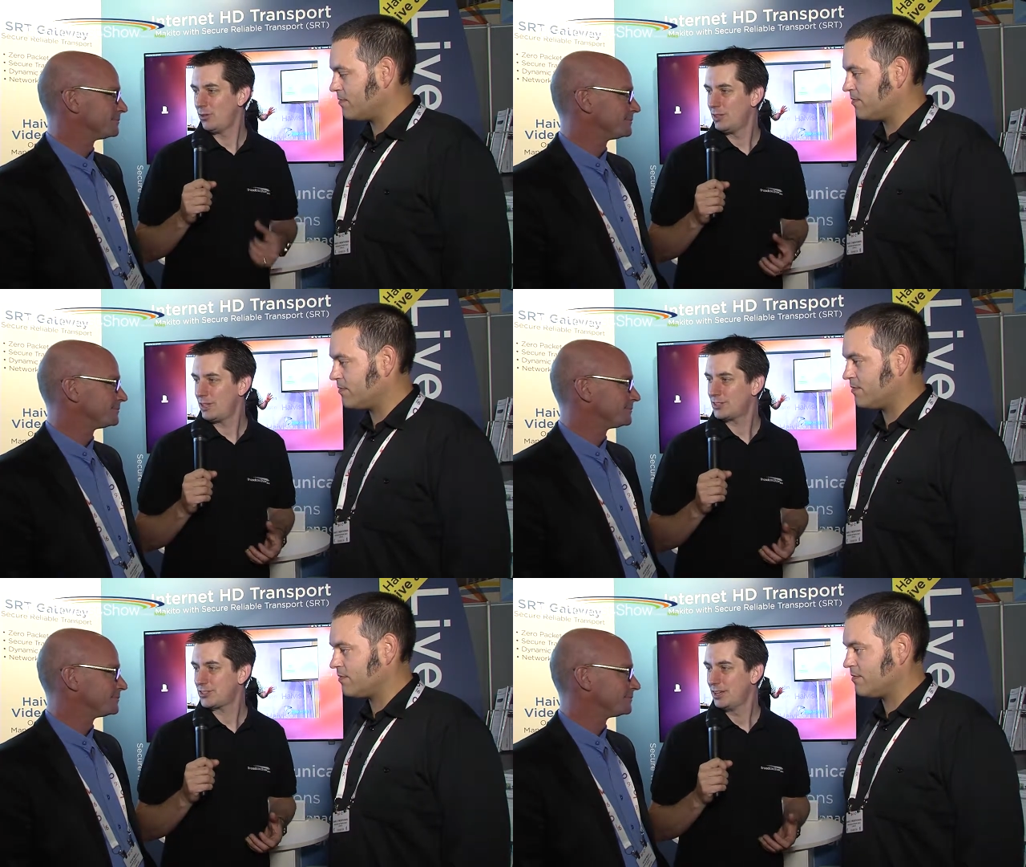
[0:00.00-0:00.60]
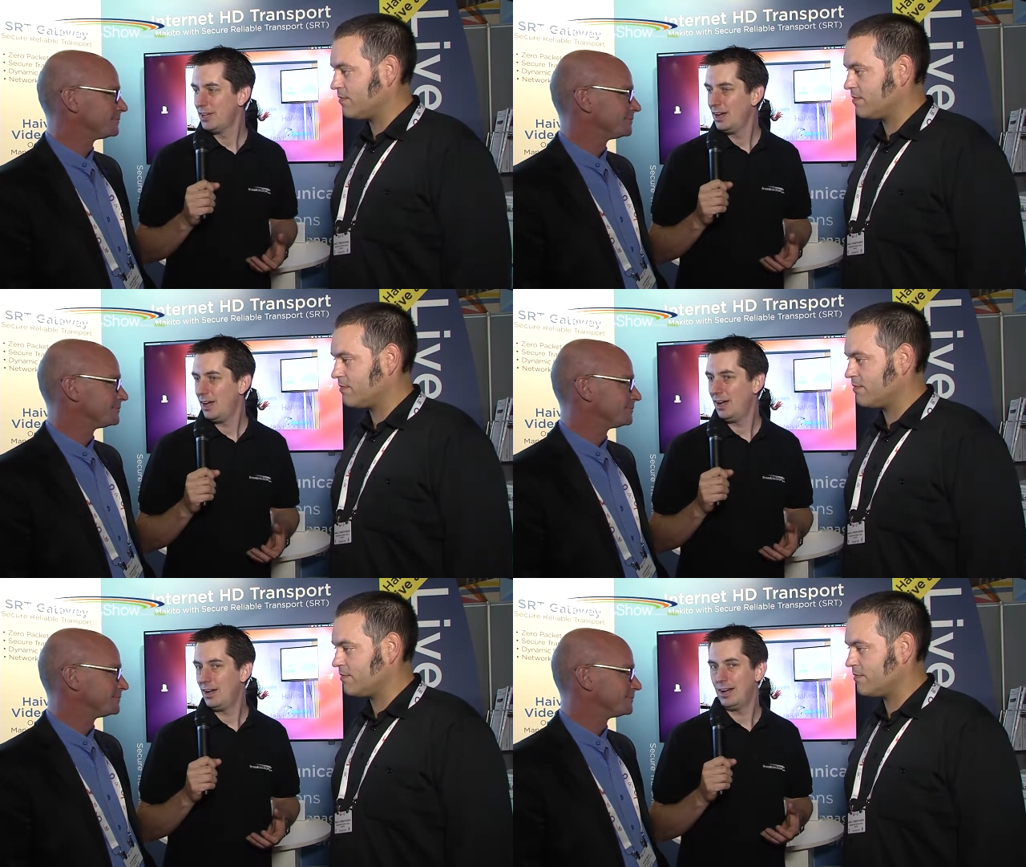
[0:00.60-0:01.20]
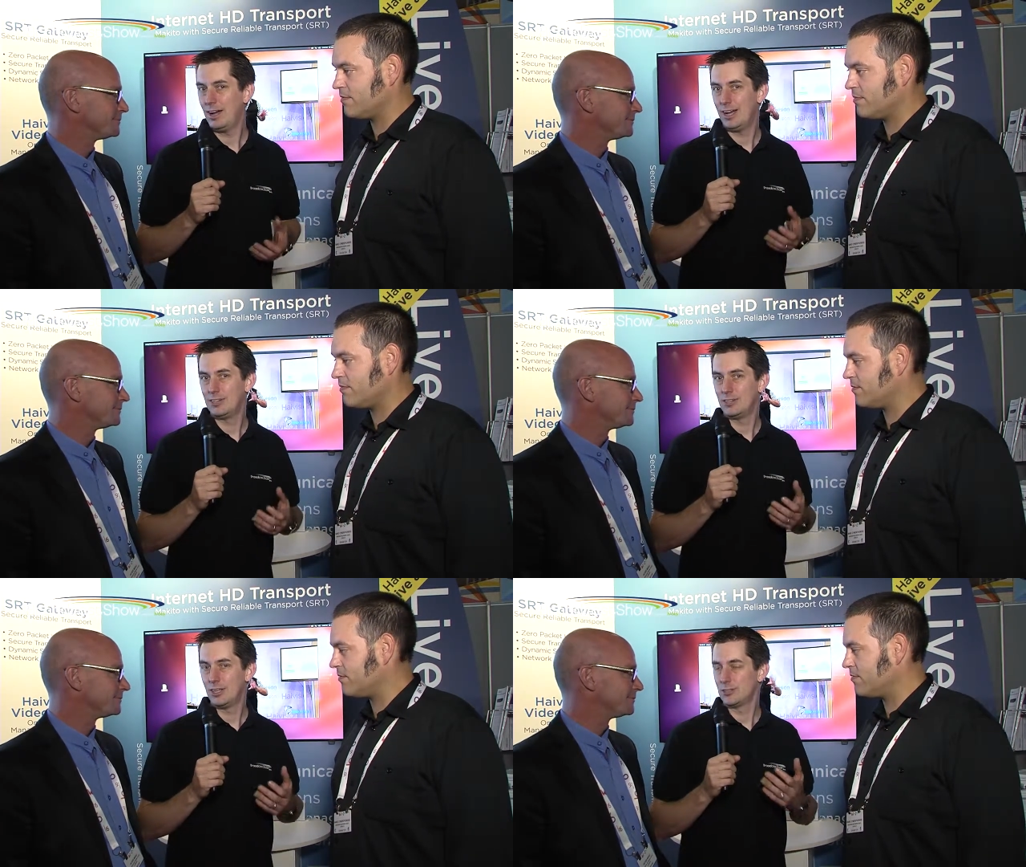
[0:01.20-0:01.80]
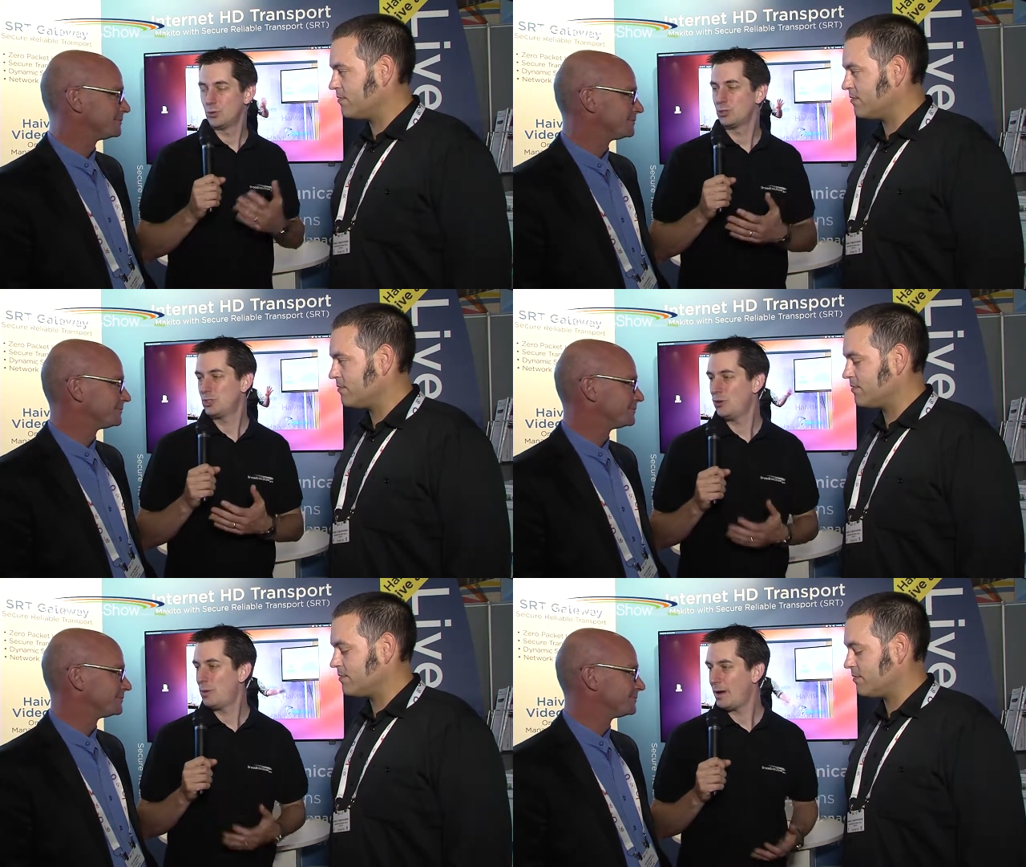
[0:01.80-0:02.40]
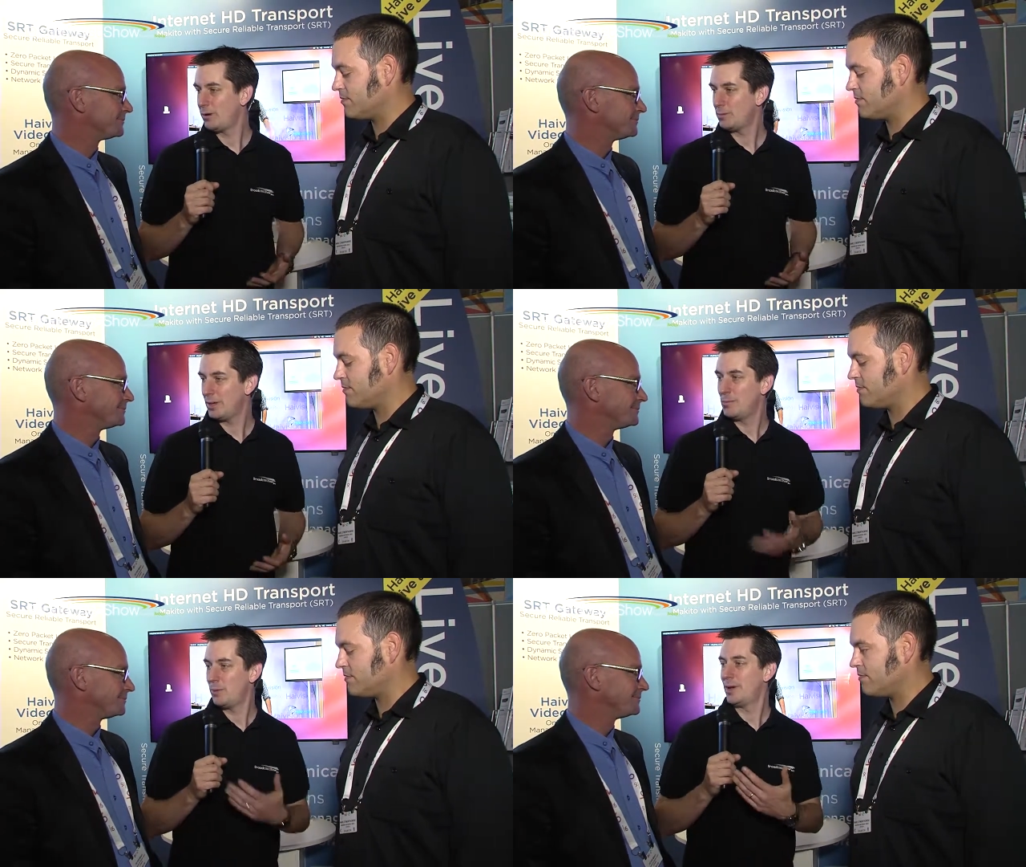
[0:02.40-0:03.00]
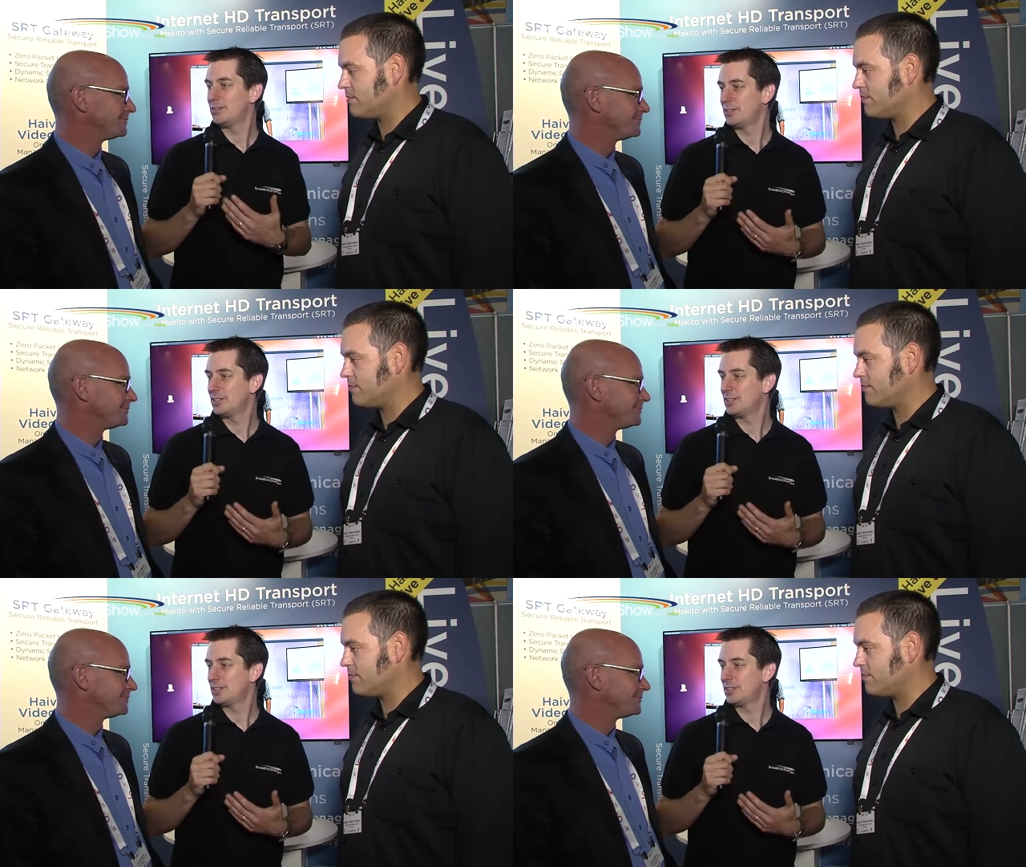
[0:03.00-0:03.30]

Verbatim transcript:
Speaker 1: on this, uh, and, and talk to you about implementing